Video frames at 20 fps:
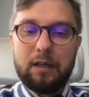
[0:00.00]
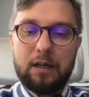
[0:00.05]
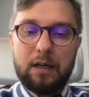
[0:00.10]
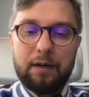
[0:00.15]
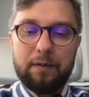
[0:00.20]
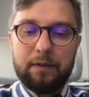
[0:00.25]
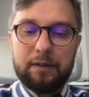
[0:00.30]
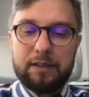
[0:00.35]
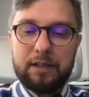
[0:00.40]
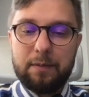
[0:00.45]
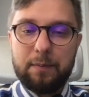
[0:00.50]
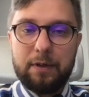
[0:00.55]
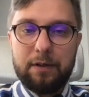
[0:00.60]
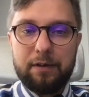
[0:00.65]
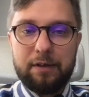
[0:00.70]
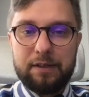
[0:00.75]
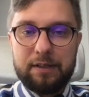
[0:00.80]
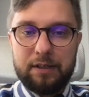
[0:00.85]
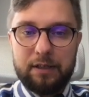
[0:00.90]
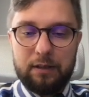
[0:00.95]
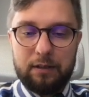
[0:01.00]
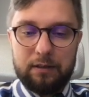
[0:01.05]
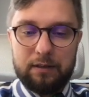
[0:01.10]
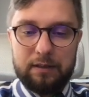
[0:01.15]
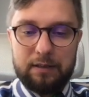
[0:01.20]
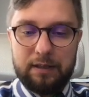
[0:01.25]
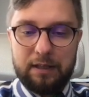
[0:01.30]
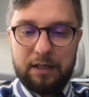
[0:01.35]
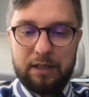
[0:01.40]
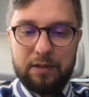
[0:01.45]
I will take my
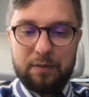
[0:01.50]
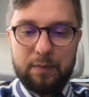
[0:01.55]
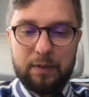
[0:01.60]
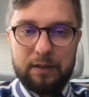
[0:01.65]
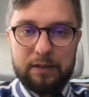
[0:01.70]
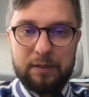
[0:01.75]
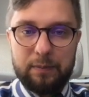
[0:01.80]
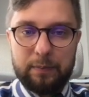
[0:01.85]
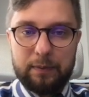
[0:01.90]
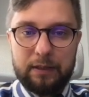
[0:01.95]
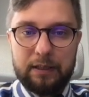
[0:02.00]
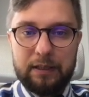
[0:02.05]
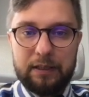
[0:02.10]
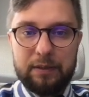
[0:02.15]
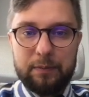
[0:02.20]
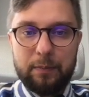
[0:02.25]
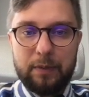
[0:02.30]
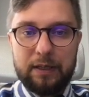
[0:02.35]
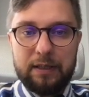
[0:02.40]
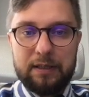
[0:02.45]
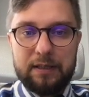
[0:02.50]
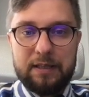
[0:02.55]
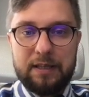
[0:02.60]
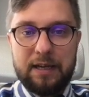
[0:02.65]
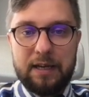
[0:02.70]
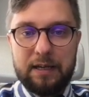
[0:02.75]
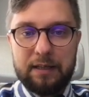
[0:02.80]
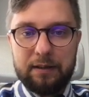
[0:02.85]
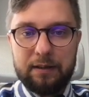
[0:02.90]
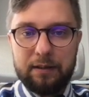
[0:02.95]
result and multiply it by
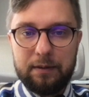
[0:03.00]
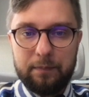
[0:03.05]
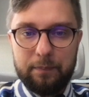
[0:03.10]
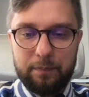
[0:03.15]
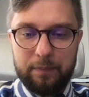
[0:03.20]
10.